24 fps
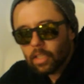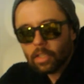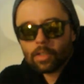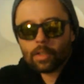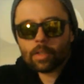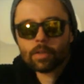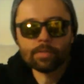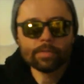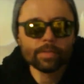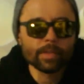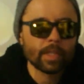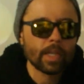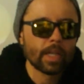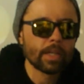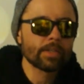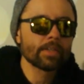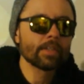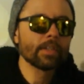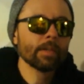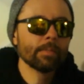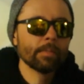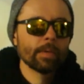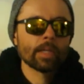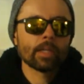a
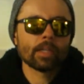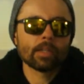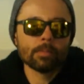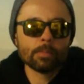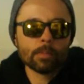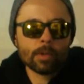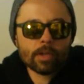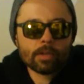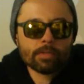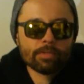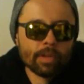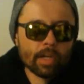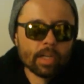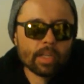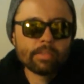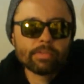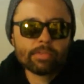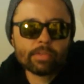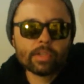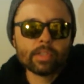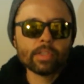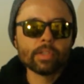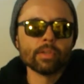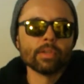notification and make them more funny
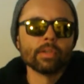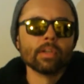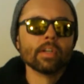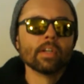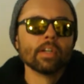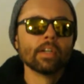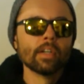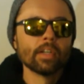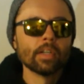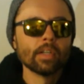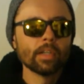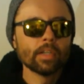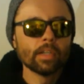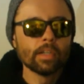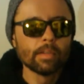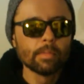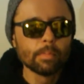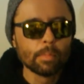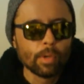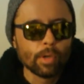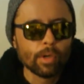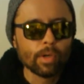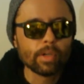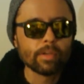for you.
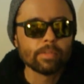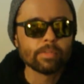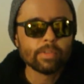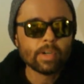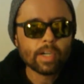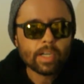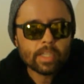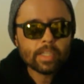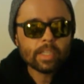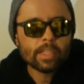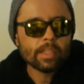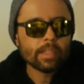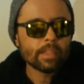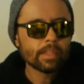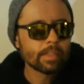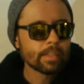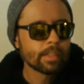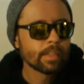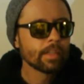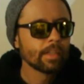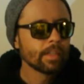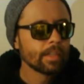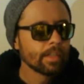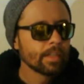More funny,
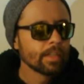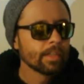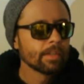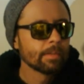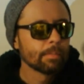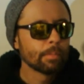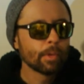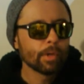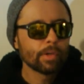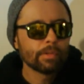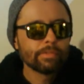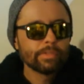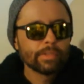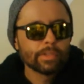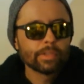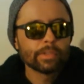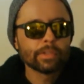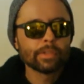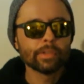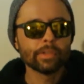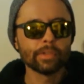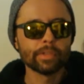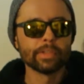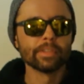more feel
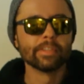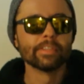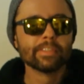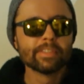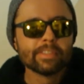good.